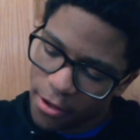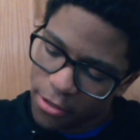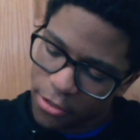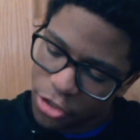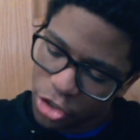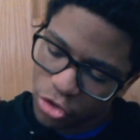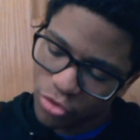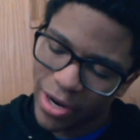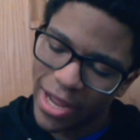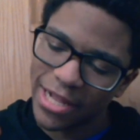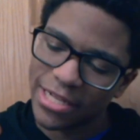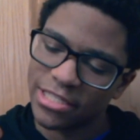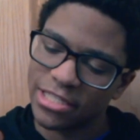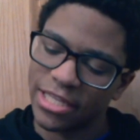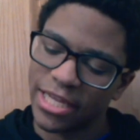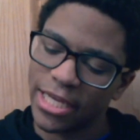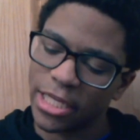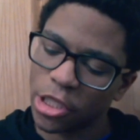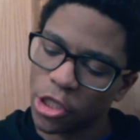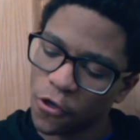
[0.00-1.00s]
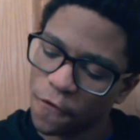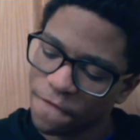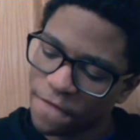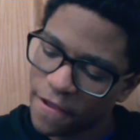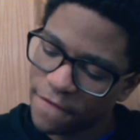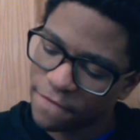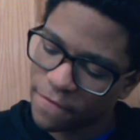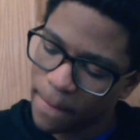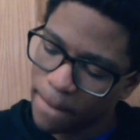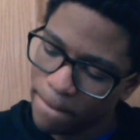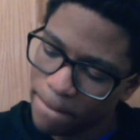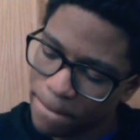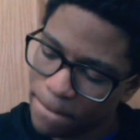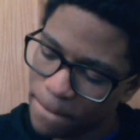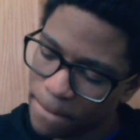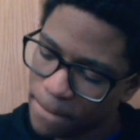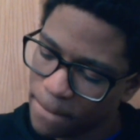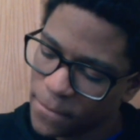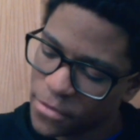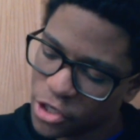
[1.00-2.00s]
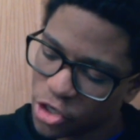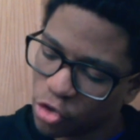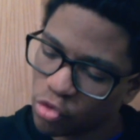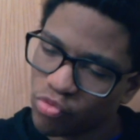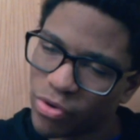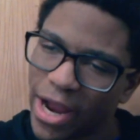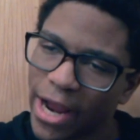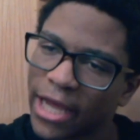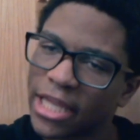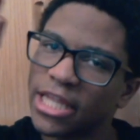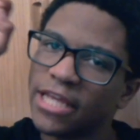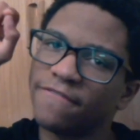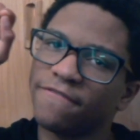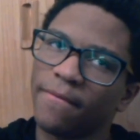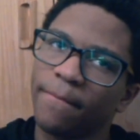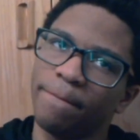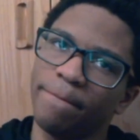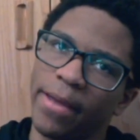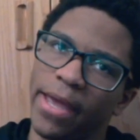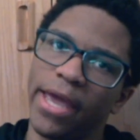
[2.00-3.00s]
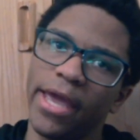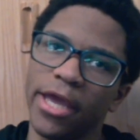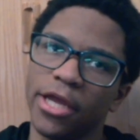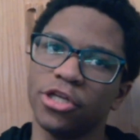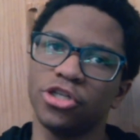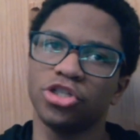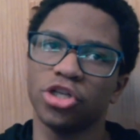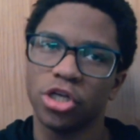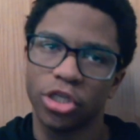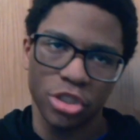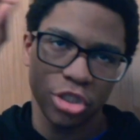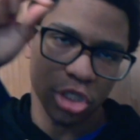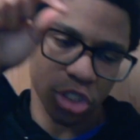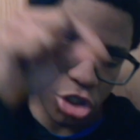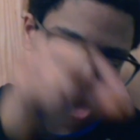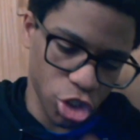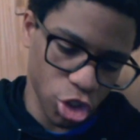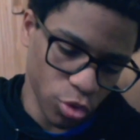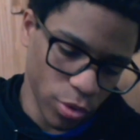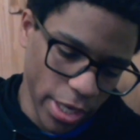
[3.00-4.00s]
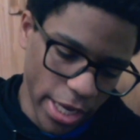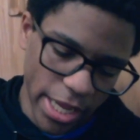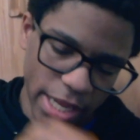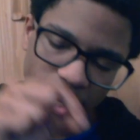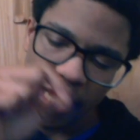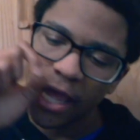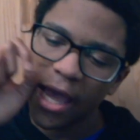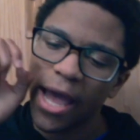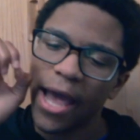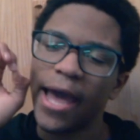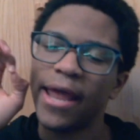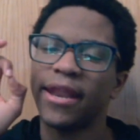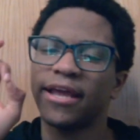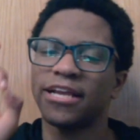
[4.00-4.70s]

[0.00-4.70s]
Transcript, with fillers: translate Luffy from directly from page to screen and